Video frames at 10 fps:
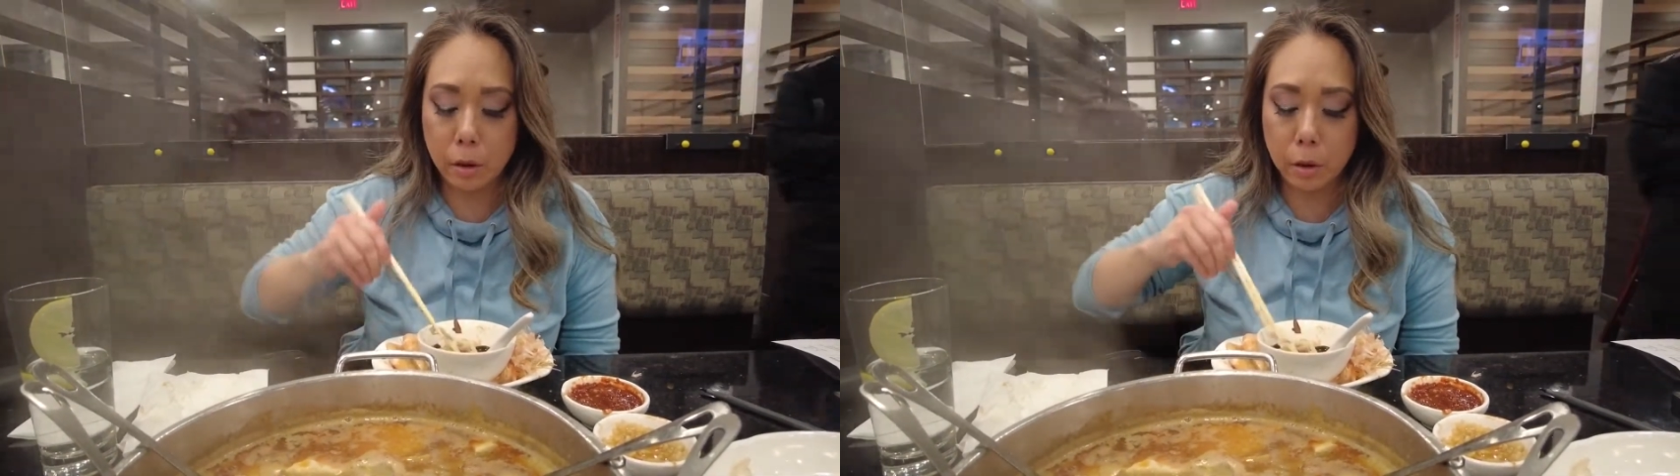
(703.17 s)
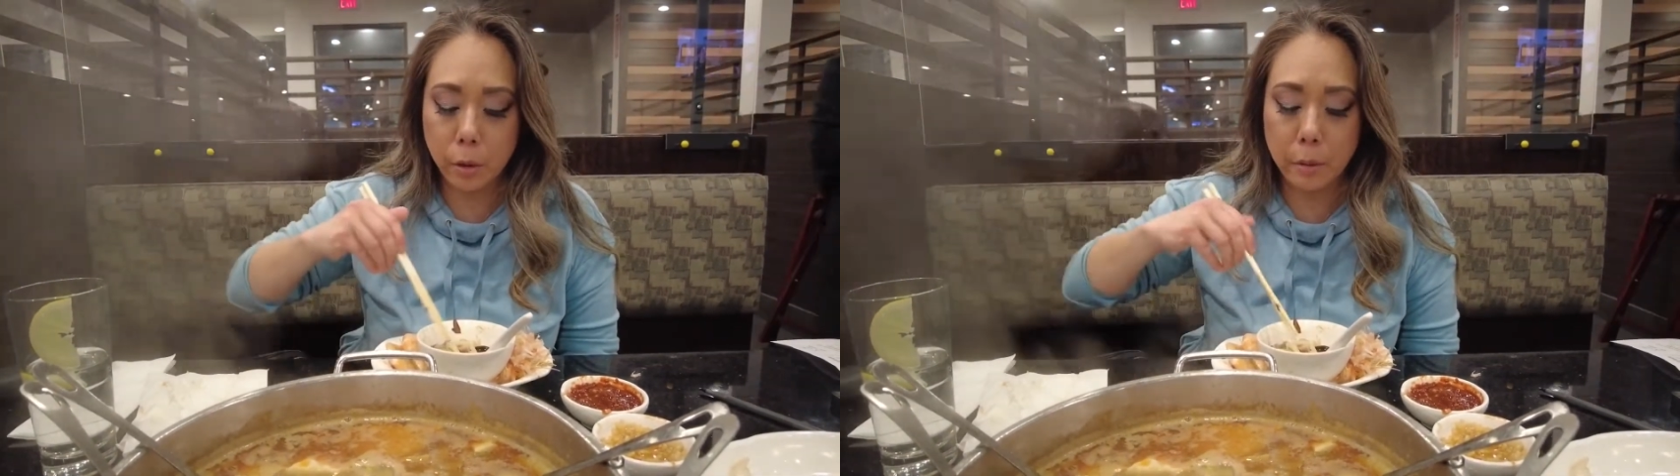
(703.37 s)

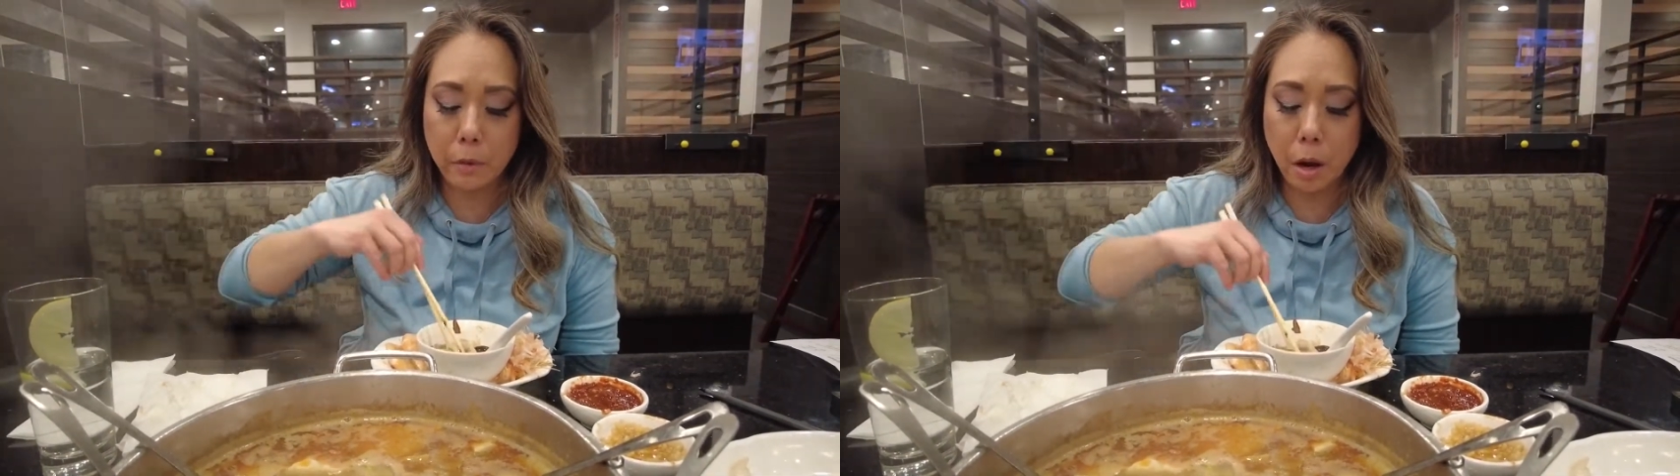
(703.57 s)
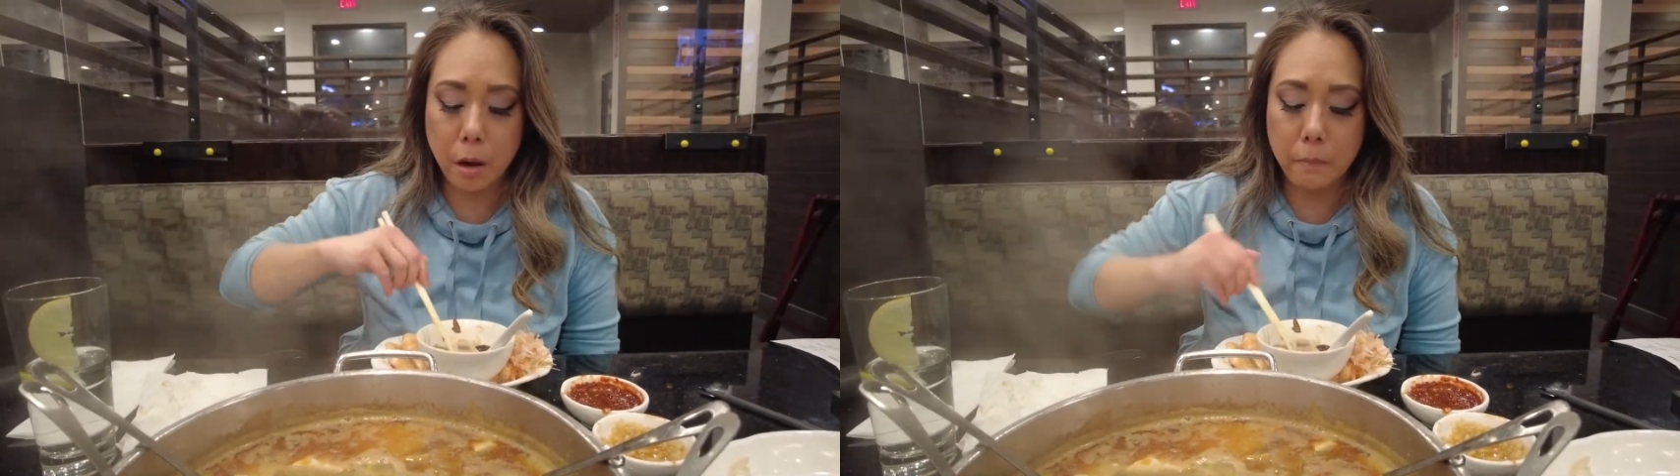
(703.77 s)
so
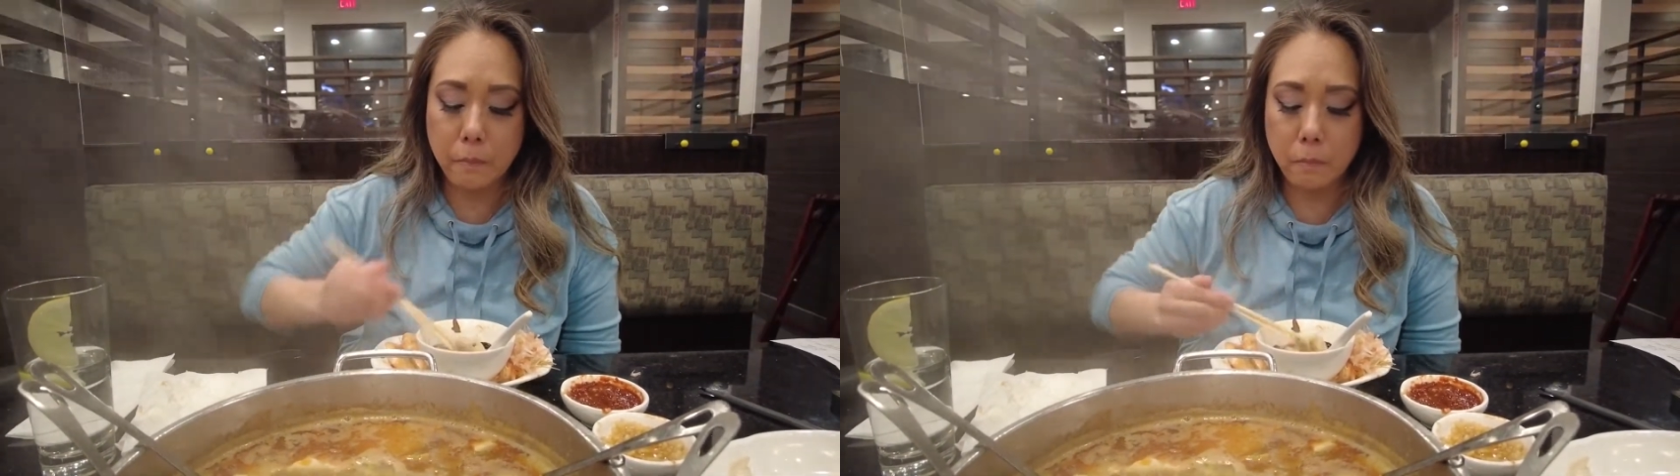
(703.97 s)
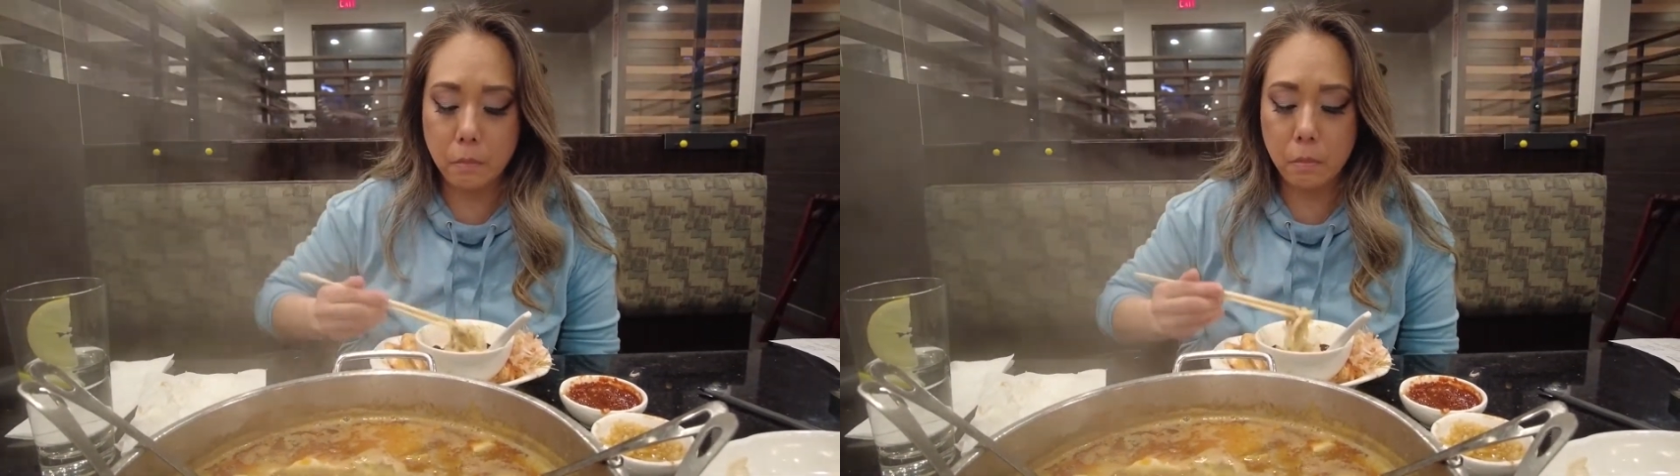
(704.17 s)

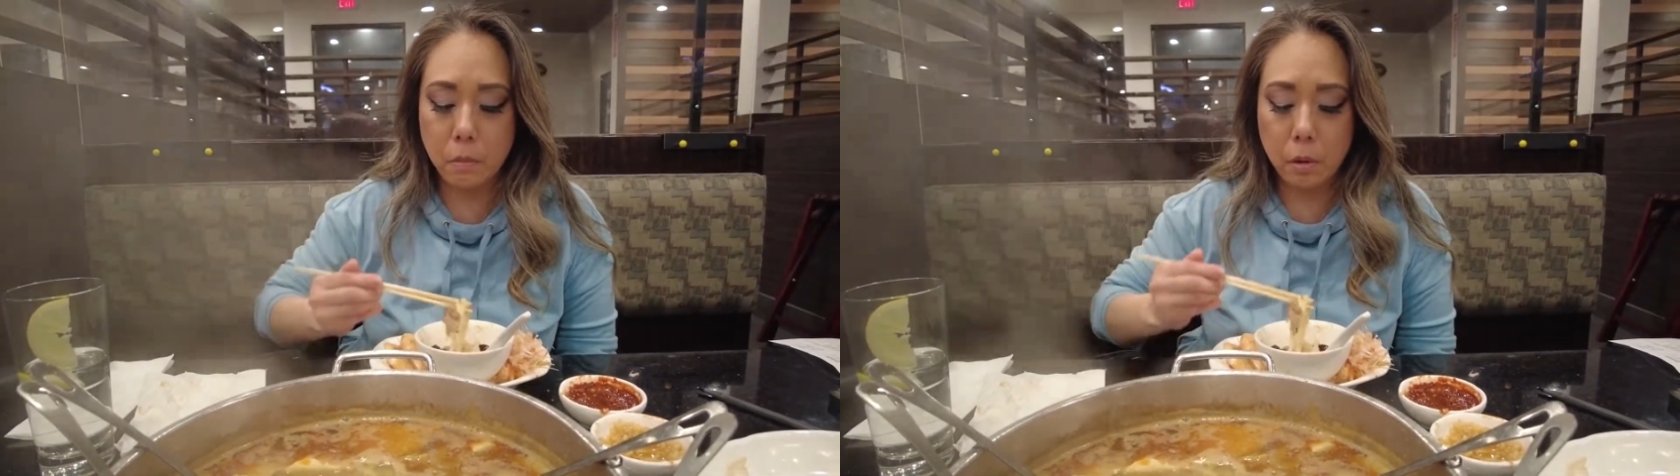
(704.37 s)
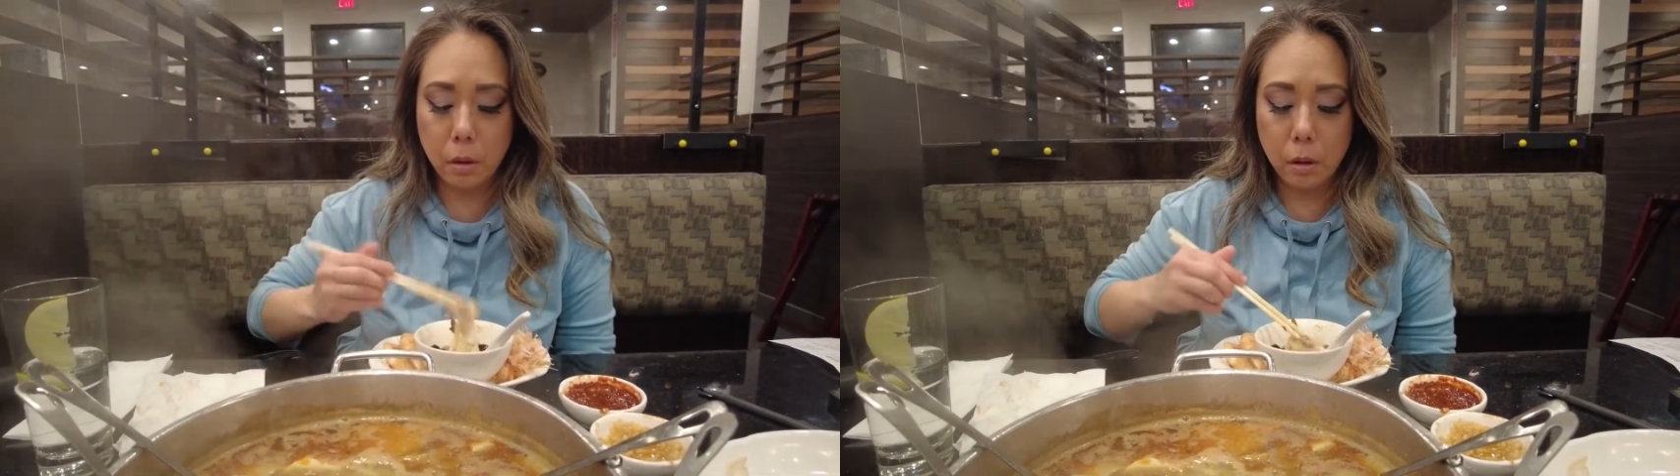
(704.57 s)

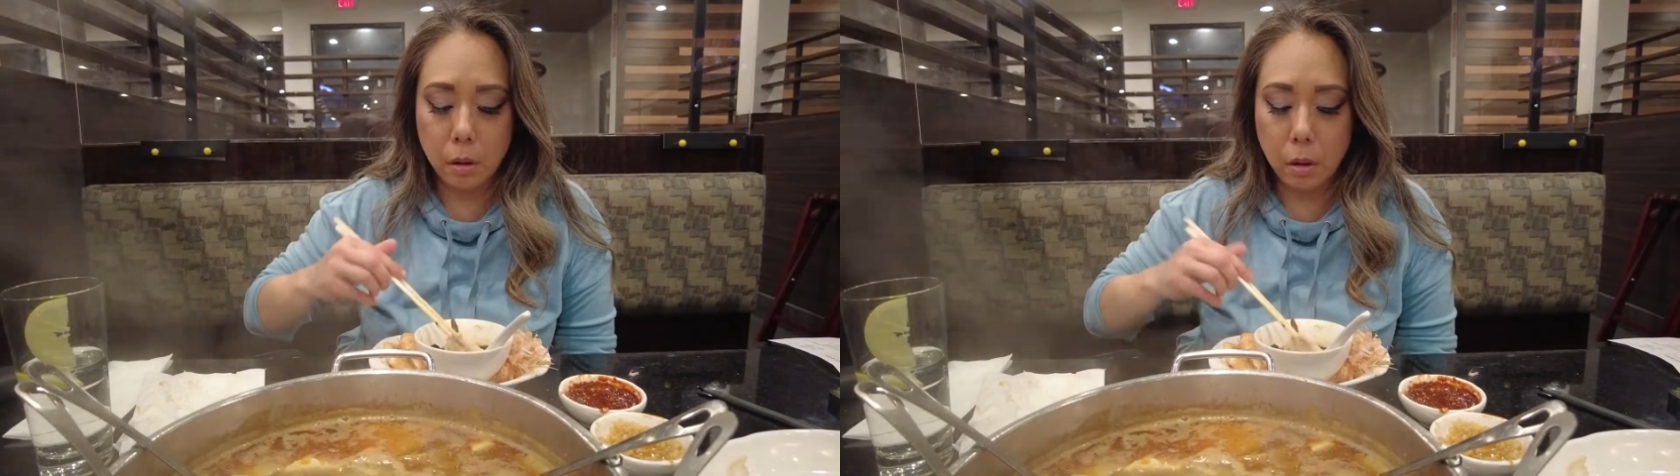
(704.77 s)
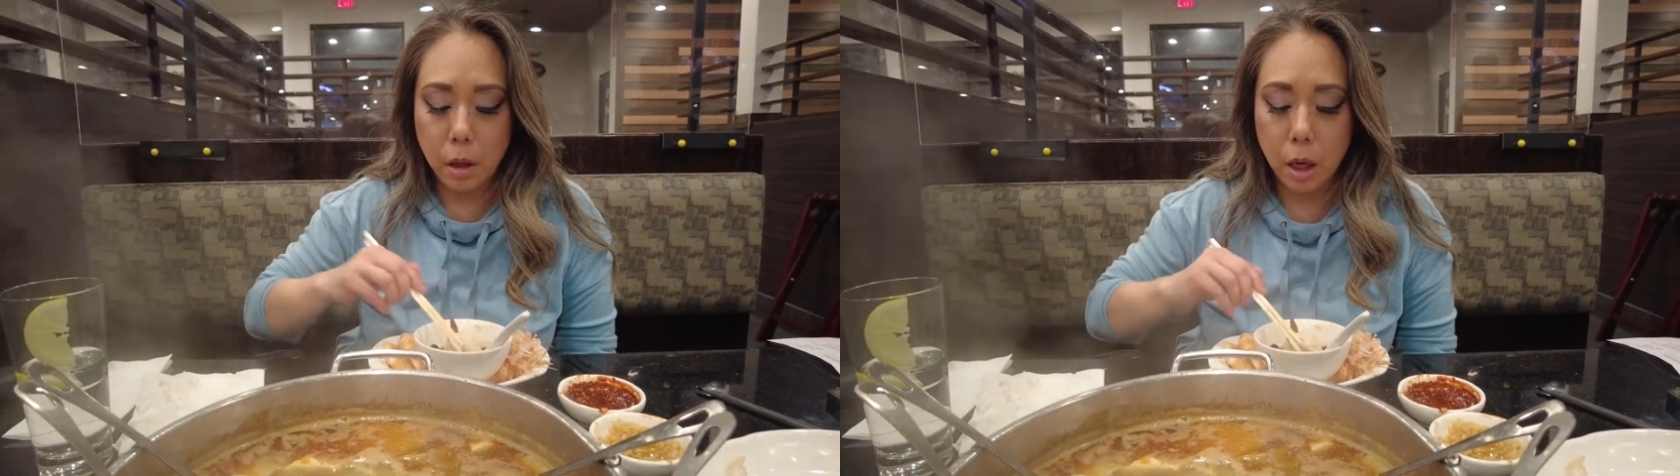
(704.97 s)

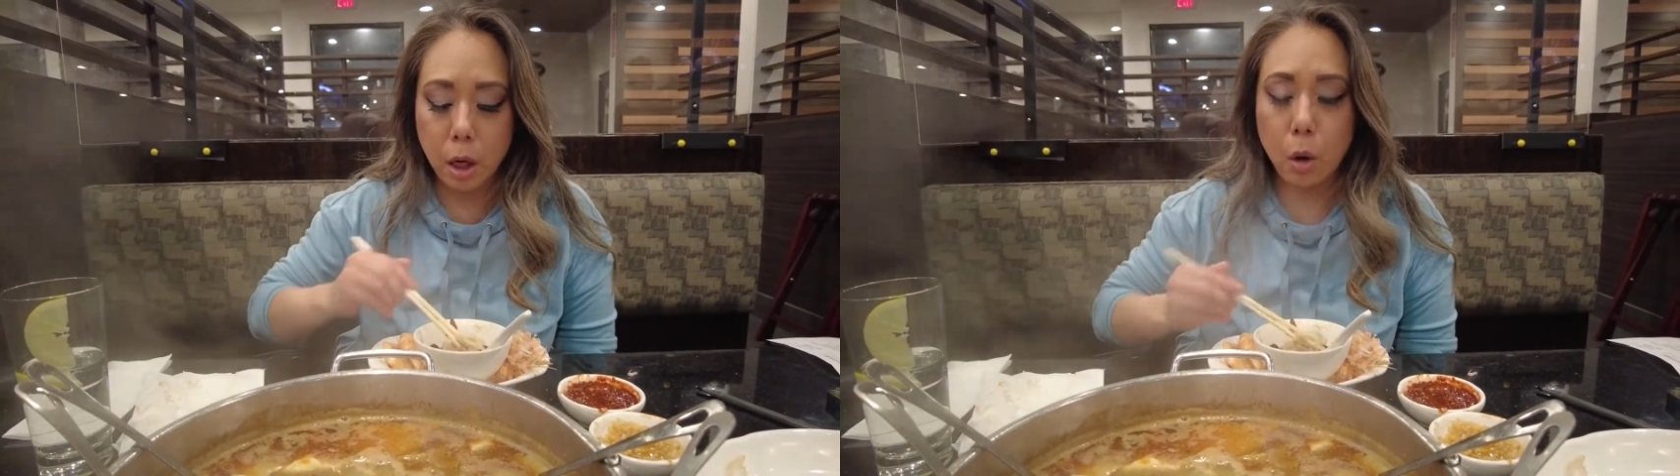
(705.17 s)
it